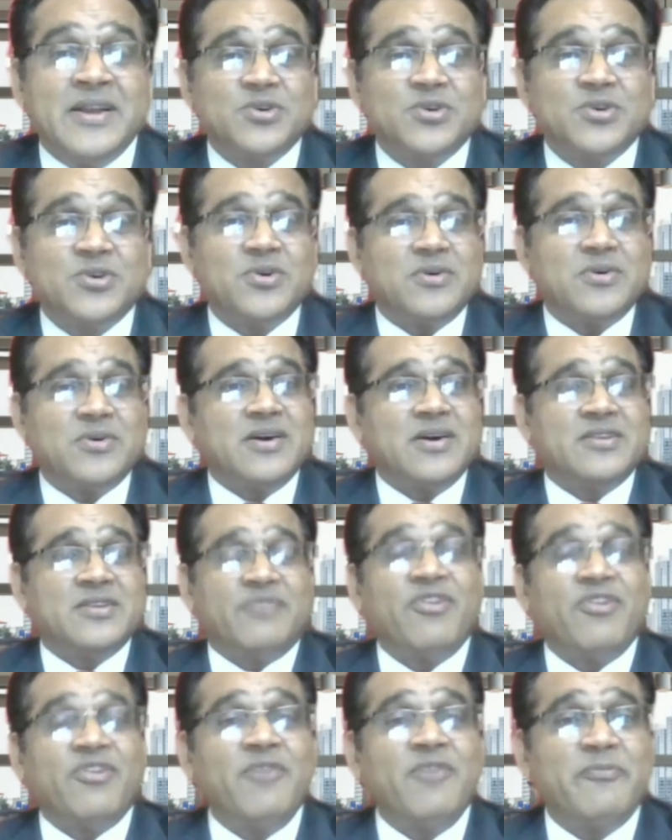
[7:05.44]
So
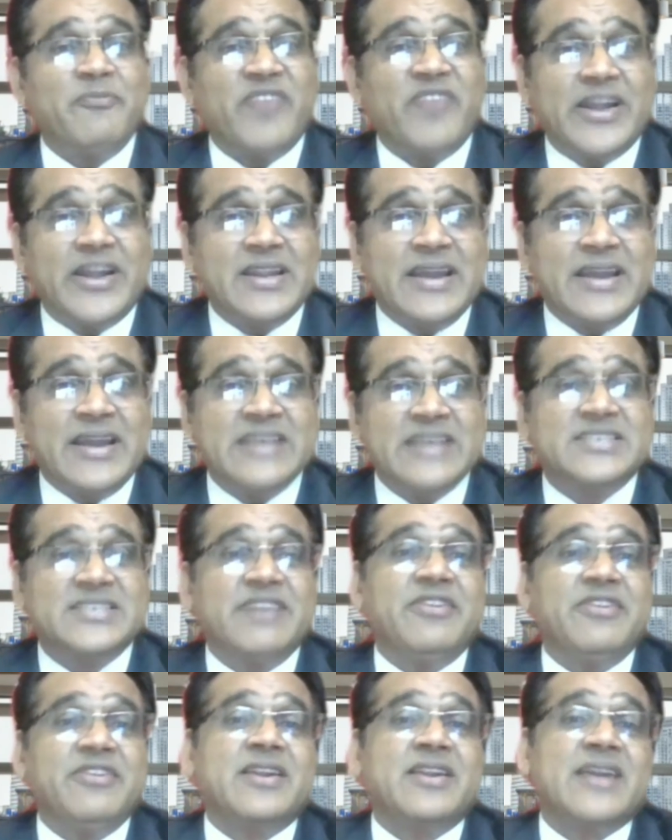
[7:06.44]
the form factor has
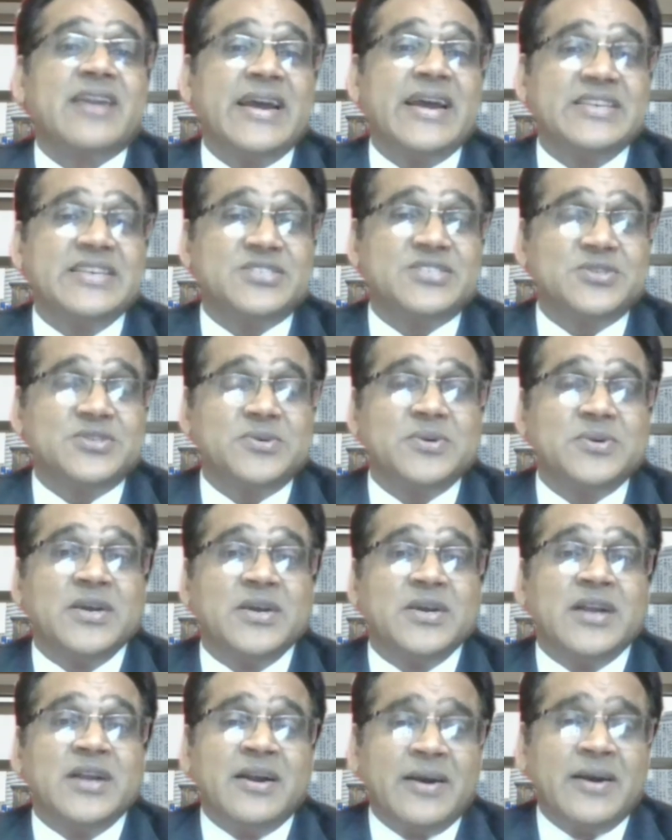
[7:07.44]
given rise
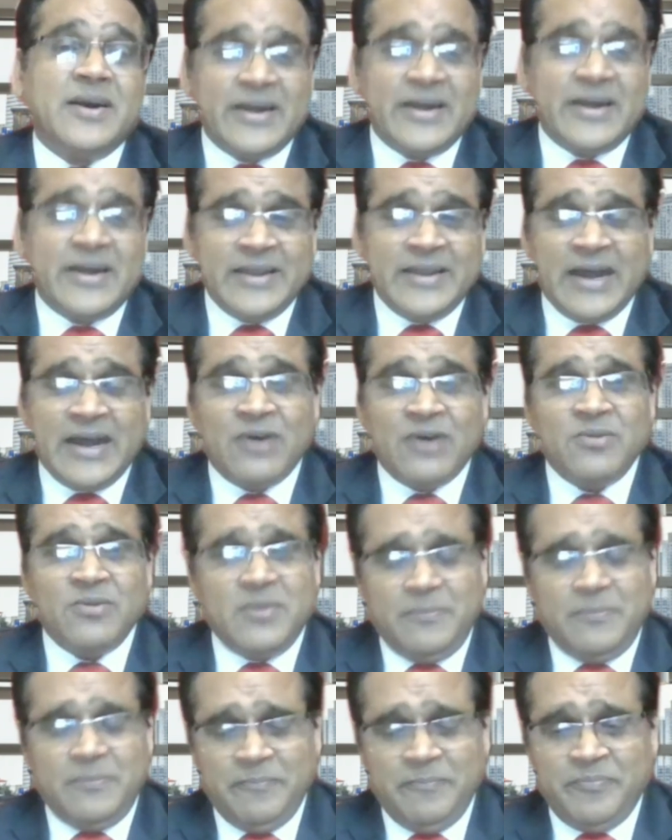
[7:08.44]
to
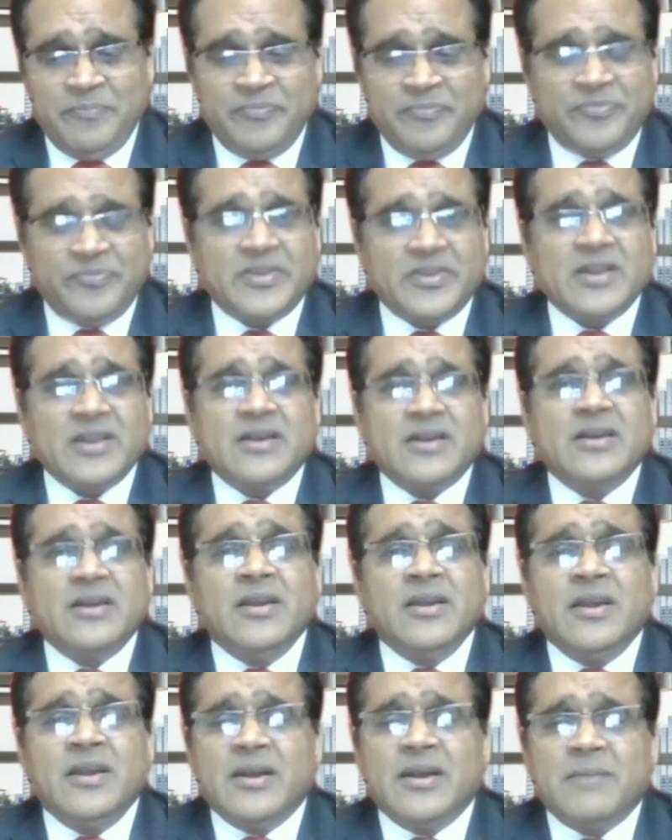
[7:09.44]
now
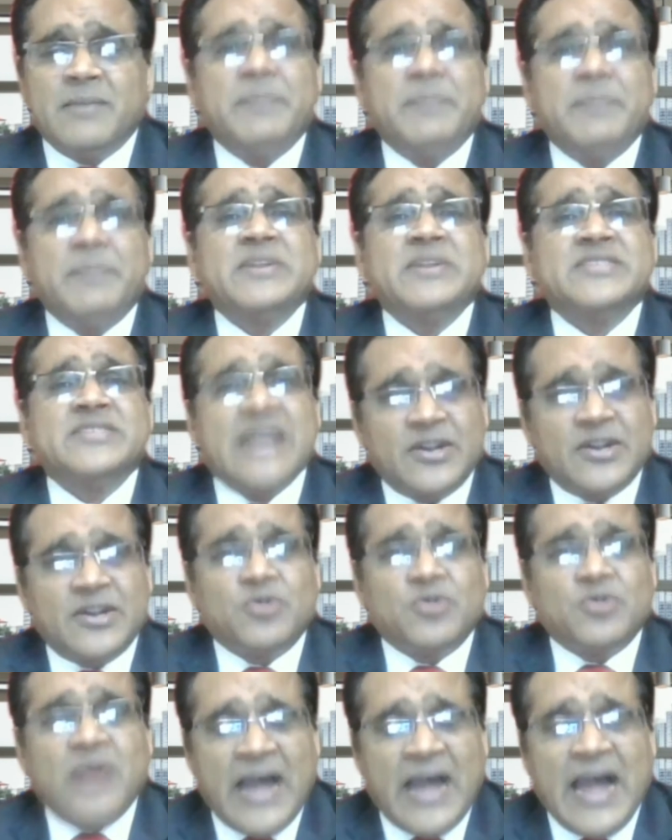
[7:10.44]
people
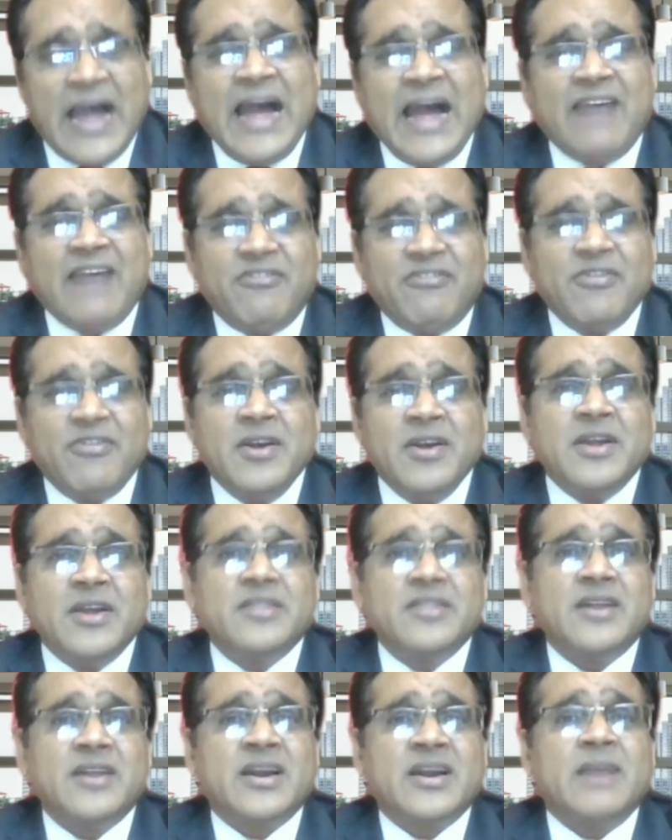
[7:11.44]
start to have
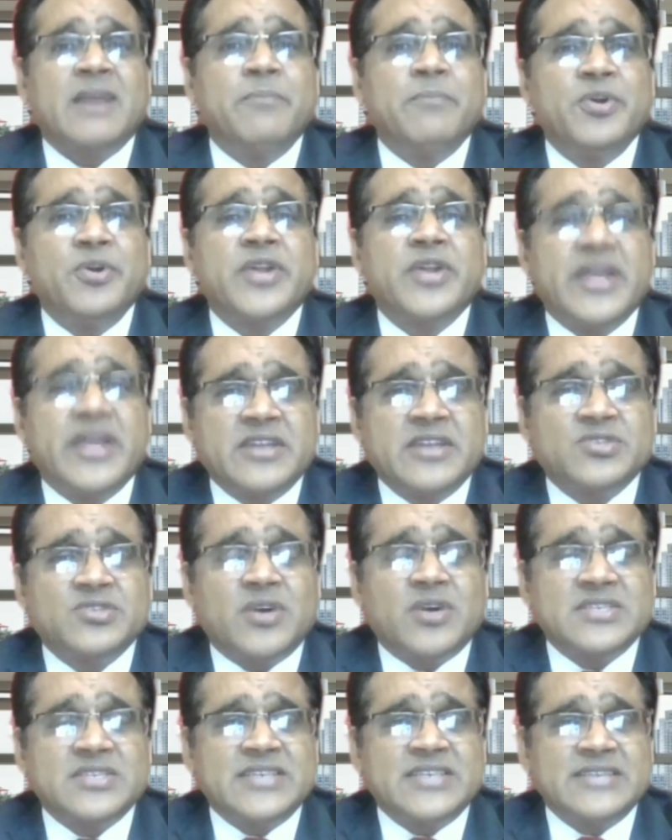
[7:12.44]
the computing
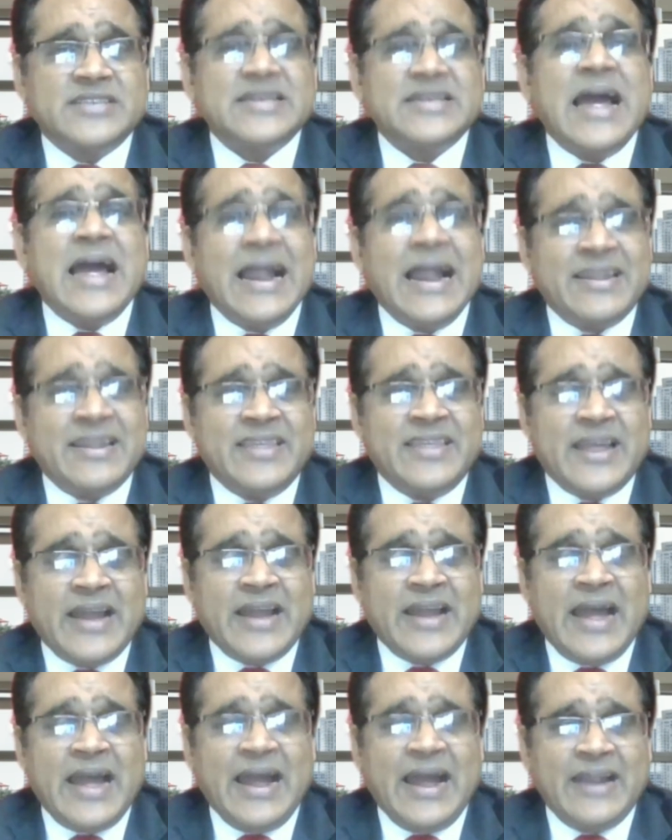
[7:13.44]
resources at
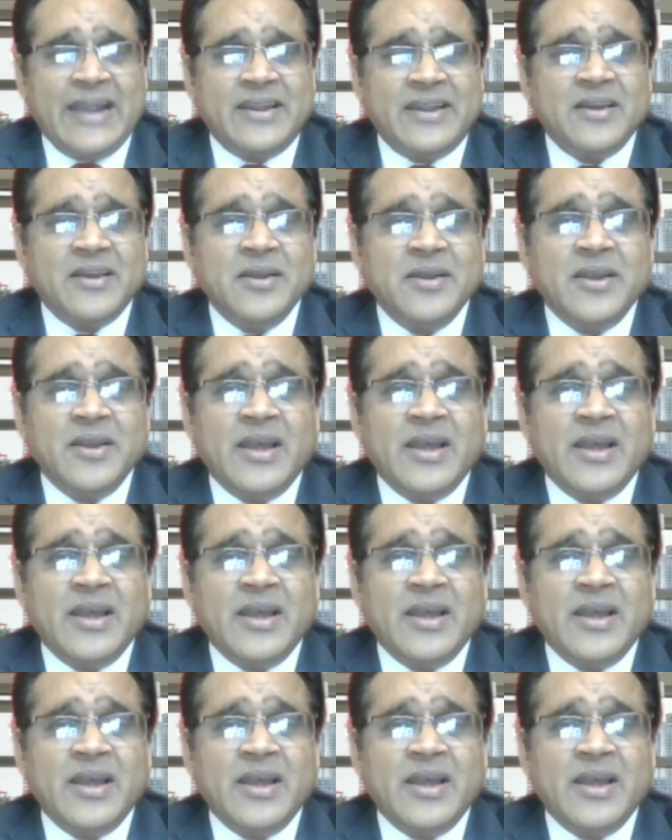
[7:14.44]
their hand.